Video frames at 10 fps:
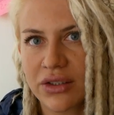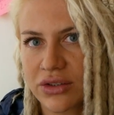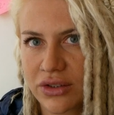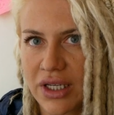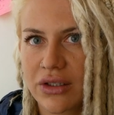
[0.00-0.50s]

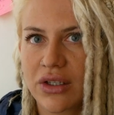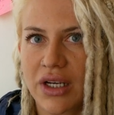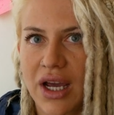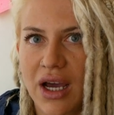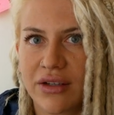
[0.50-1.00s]
Because you're
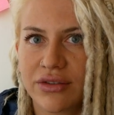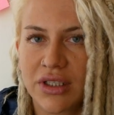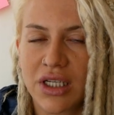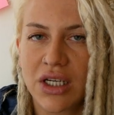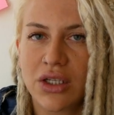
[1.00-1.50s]
going to have
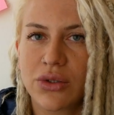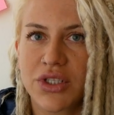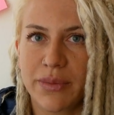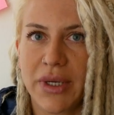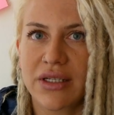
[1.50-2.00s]

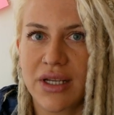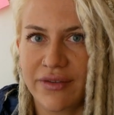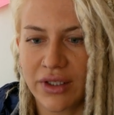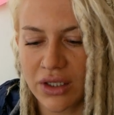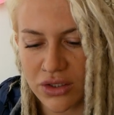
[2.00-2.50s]
your GPS
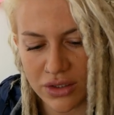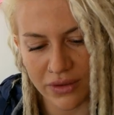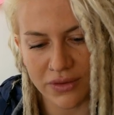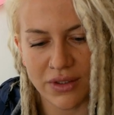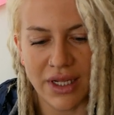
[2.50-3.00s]

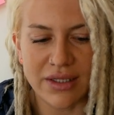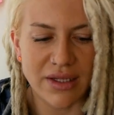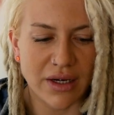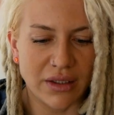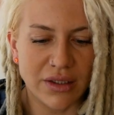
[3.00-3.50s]
navigation, so
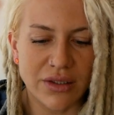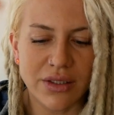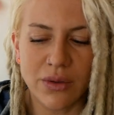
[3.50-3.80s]
that's not an issue.